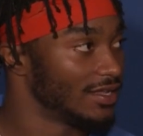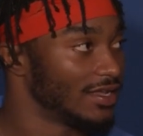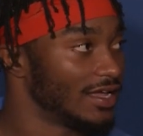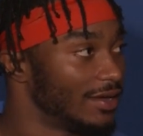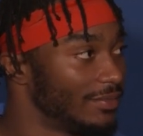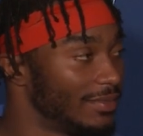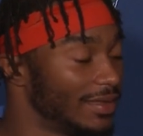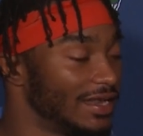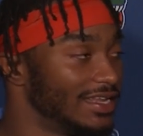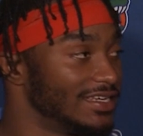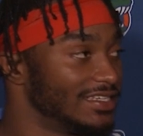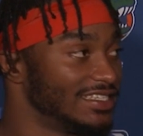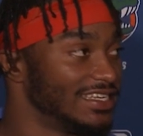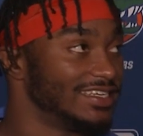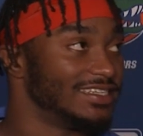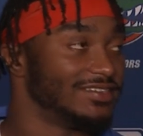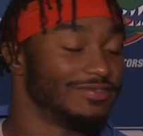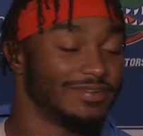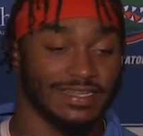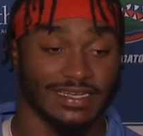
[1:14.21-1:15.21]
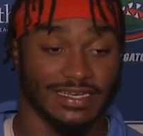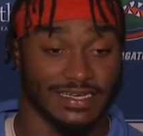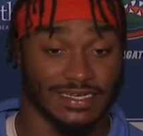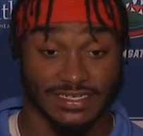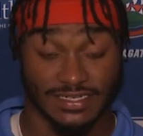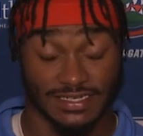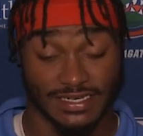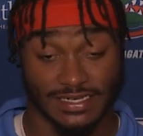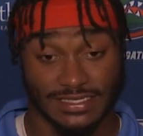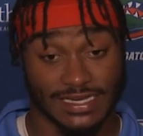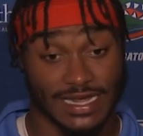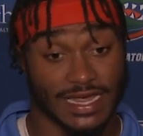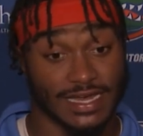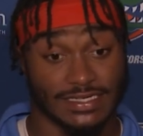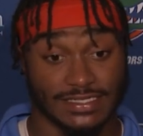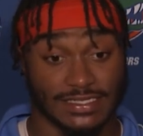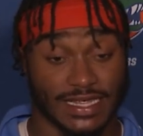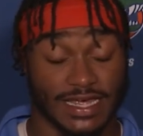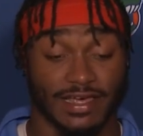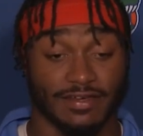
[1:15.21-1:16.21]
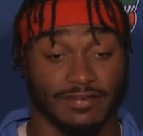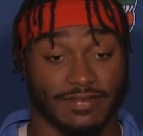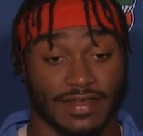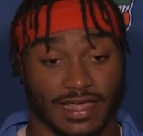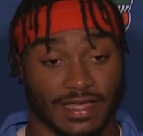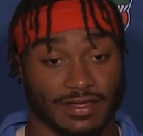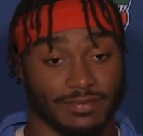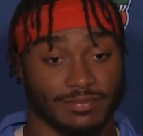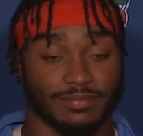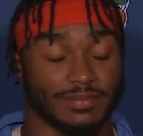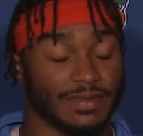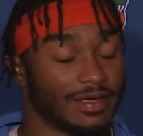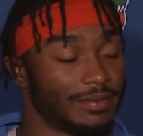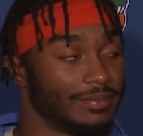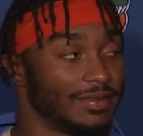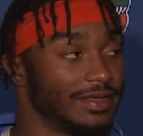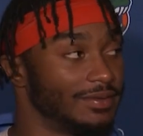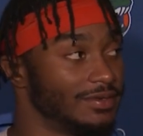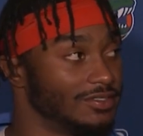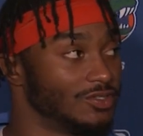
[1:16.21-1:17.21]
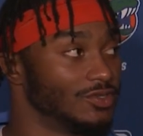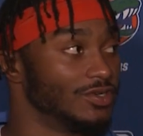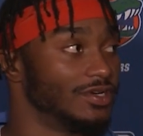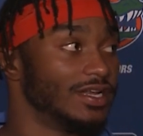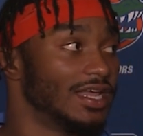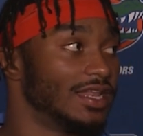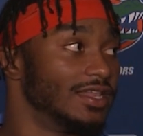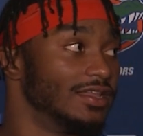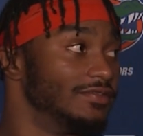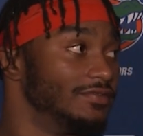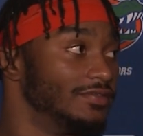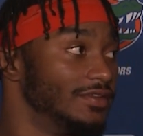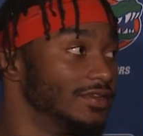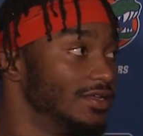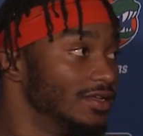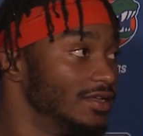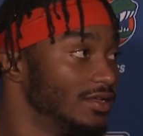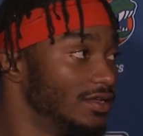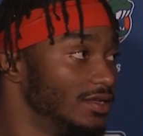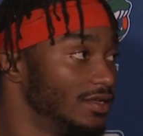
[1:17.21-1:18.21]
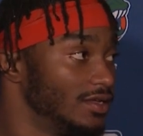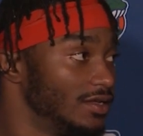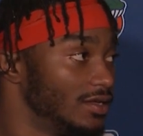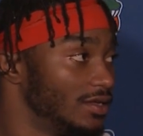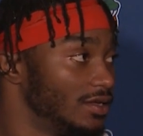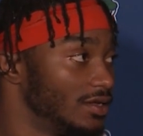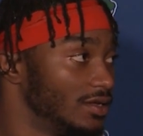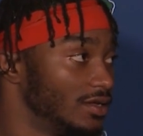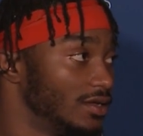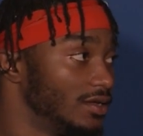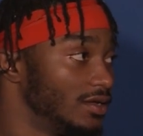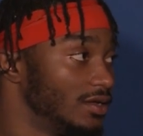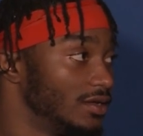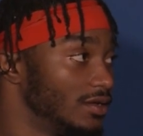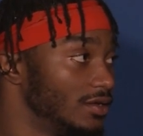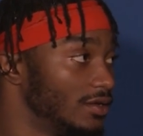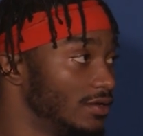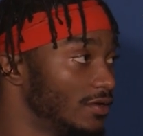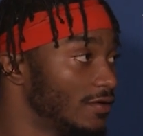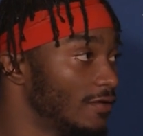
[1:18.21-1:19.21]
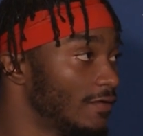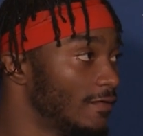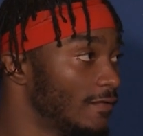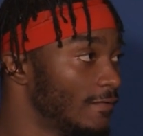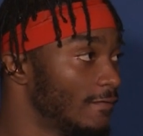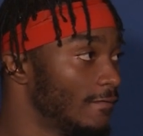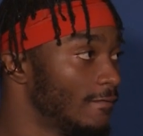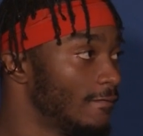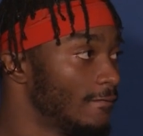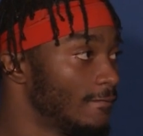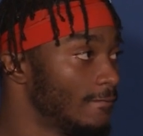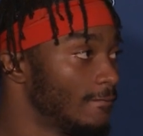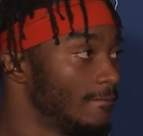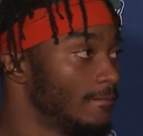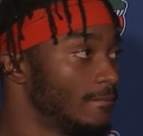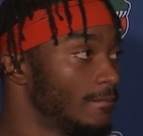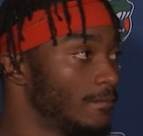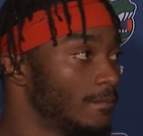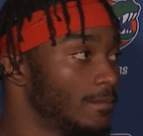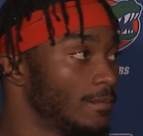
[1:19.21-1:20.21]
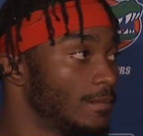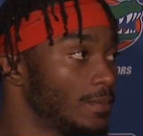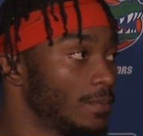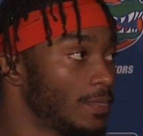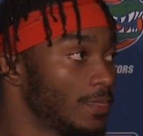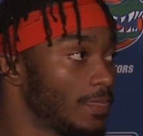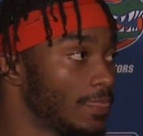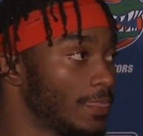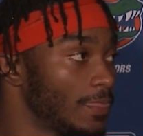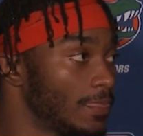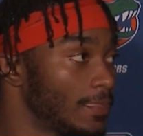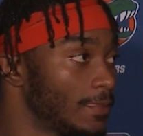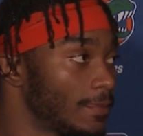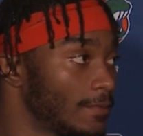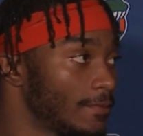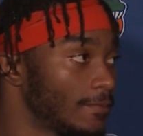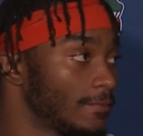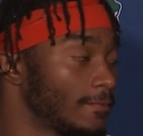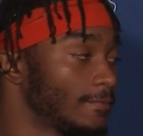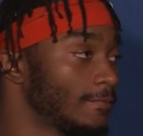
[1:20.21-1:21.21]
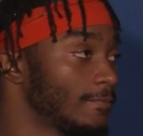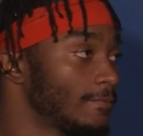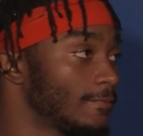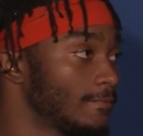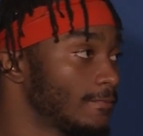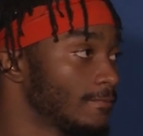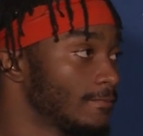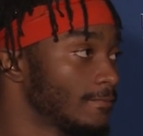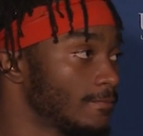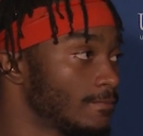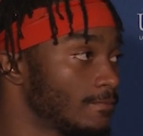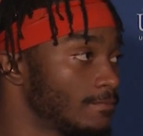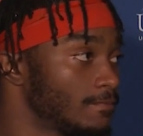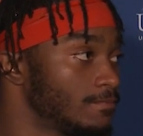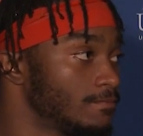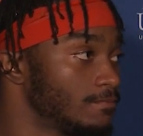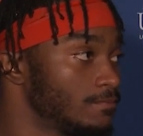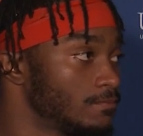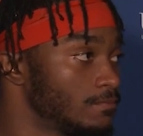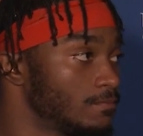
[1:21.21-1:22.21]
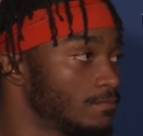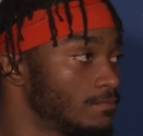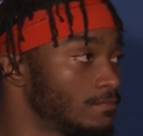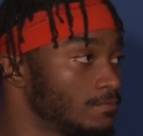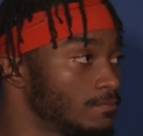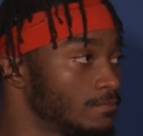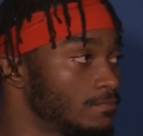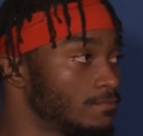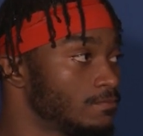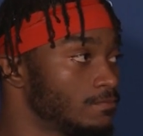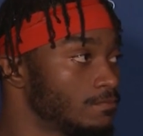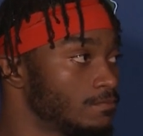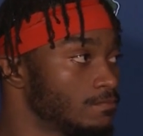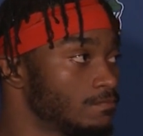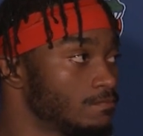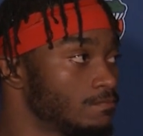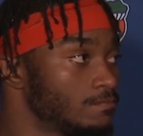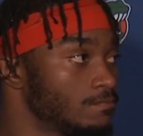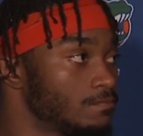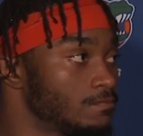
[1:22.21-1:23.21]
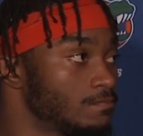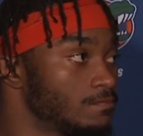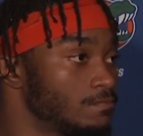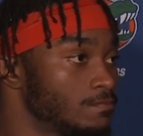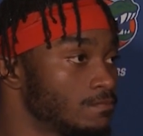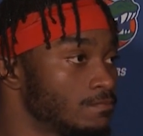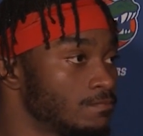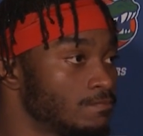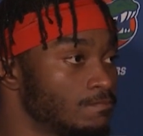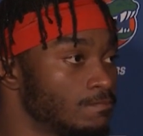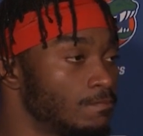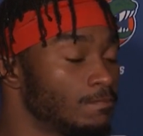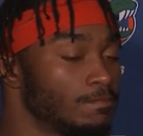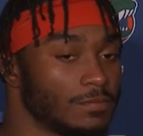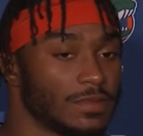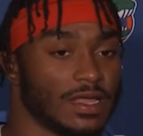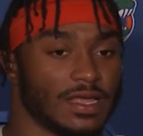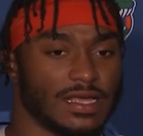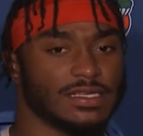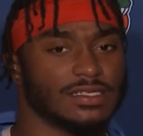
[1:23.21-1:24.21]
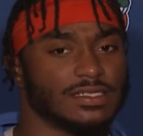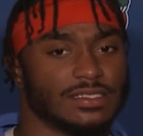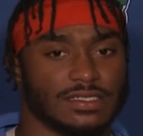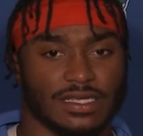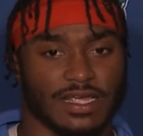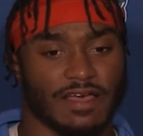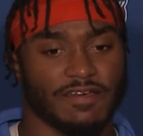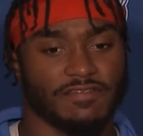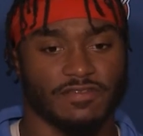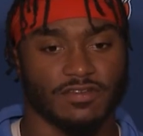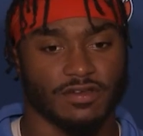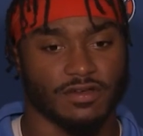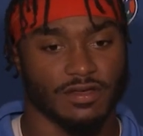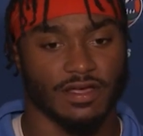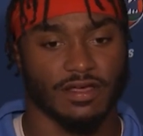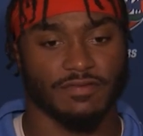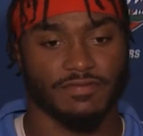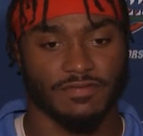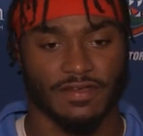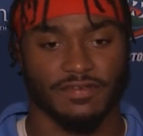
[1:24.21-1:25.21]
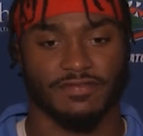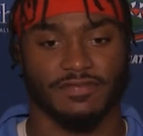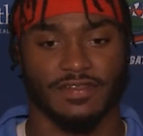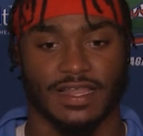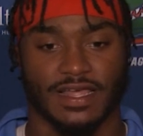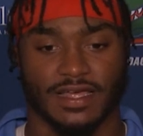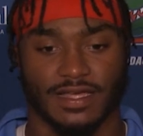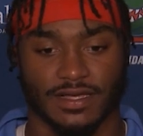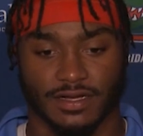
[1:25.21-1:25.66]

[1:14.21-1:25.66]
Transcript: I'm this, this really this entire staff. Like, I'm, I'm enjoying. I love. It. Is there an extra comfort level uh, with Toney? You know, not only coaching the safety position, but also being the play caller. Mm-hmm. Yeah, it's, I feel, I, I feel like.